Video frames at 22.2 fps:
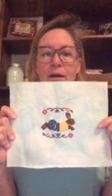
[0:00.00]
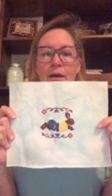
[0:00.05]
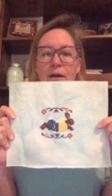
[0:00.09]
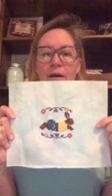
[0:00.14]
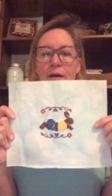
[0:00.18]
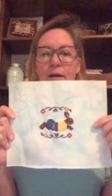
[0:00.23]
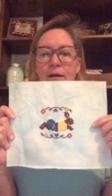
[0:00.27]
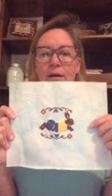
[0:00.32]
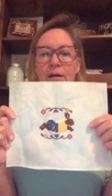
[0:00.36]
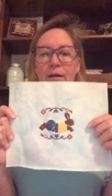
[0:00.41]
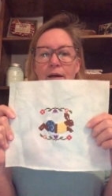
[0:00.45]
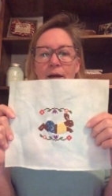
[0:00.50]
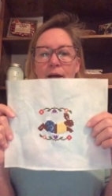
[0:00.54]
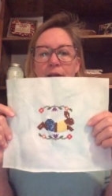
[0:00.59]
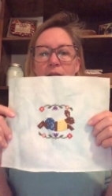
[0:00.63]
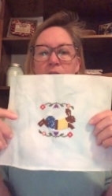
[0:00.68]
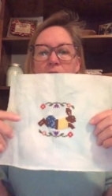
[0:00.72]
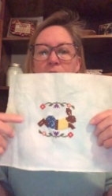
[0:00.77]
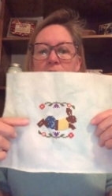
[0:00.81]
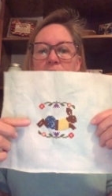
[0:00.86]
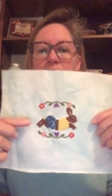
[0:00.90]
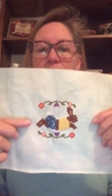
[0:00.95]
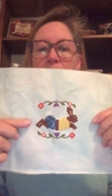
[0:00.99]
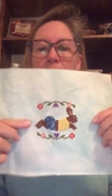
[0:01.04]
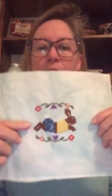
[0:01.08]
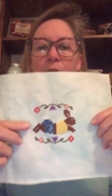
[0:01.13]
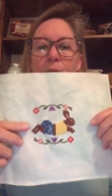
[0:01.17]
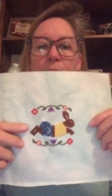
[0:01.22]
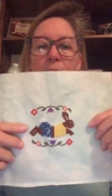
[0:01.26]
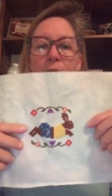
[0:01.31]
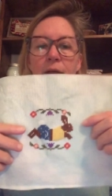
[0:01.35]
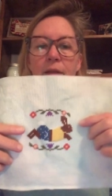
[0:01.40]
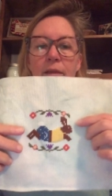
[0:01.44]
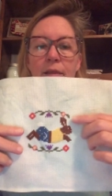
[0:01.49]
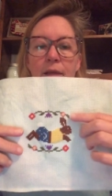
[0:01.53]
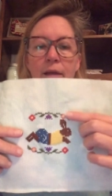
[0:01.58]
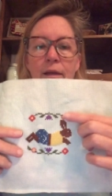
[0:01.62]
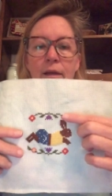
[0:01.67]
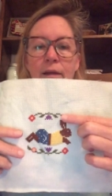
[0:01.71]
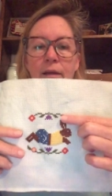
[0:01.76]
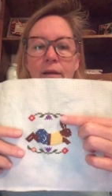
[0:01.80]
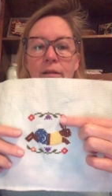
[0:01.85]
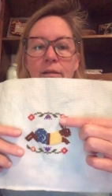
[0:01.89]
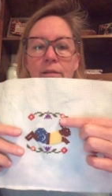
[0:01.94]
I changed a couple of
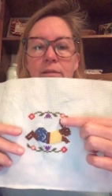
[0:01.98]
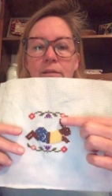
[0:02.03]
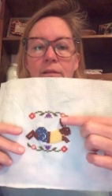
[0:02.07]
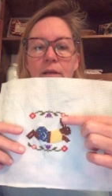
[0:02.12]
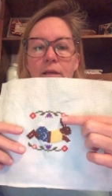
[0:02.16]
things.